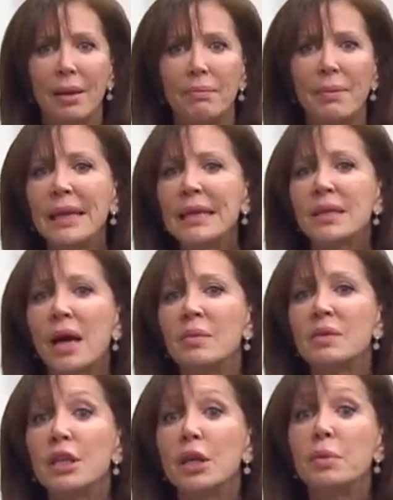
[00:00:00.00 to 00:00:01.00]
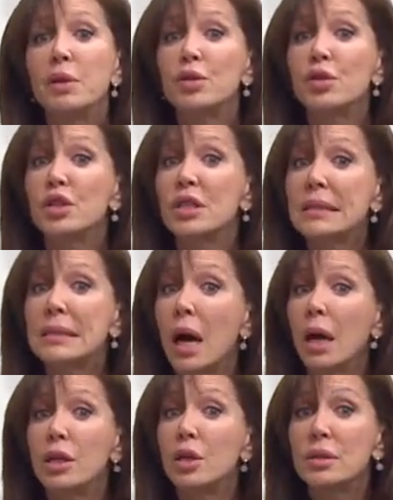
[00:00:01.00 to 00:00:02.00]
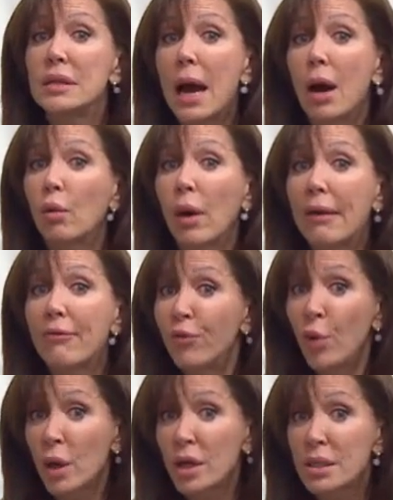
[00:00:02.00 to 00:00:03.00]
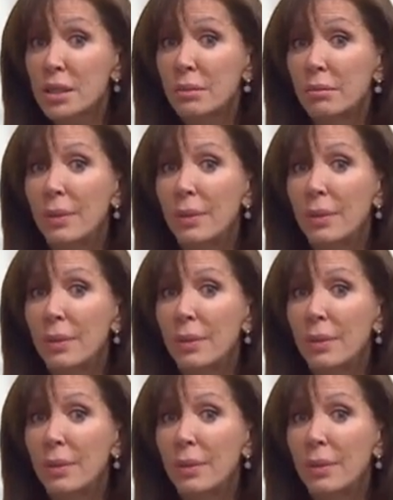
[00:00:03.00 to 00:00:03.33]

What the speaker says: Many times the abuser does not use outright force,